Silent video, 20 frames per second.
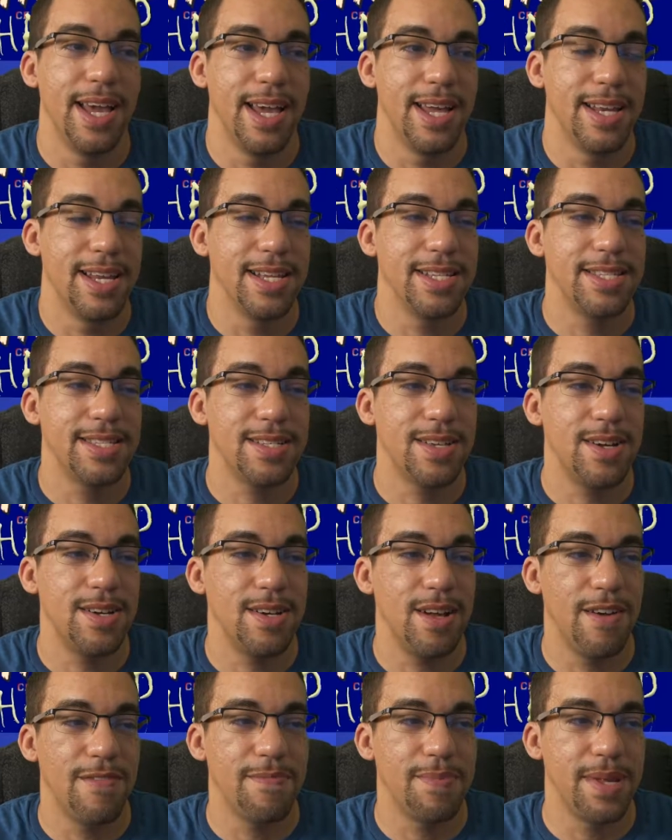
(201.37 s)
And let's start
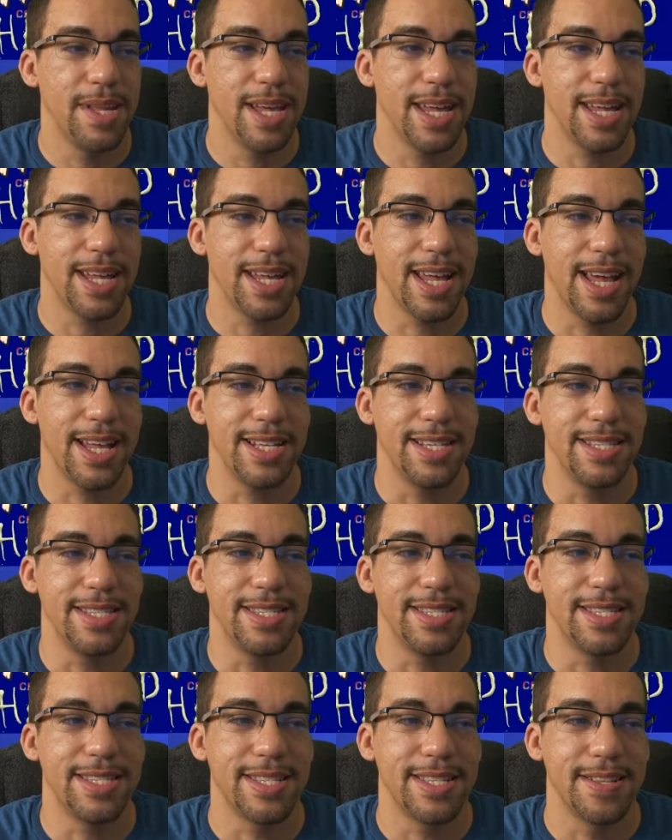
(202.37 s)
off playing
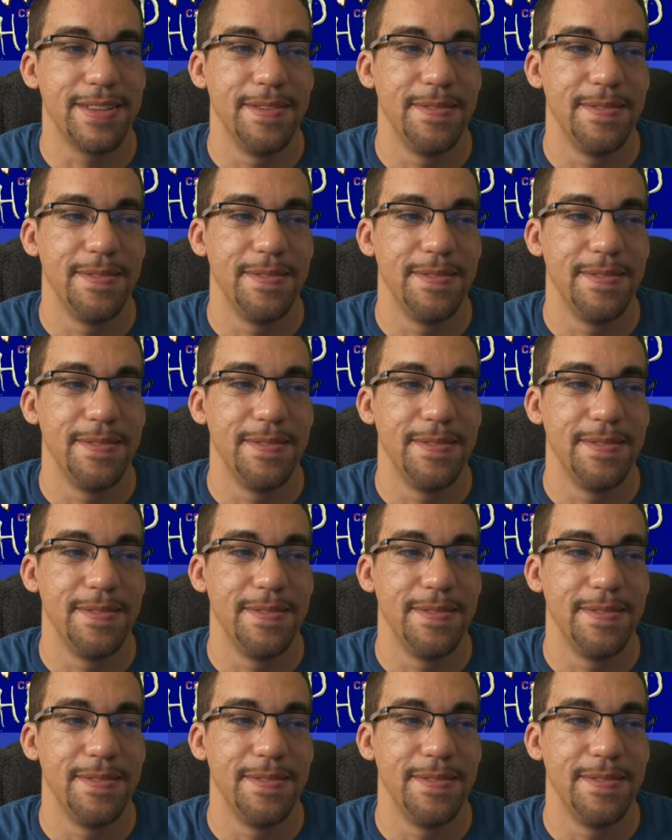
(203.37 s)
as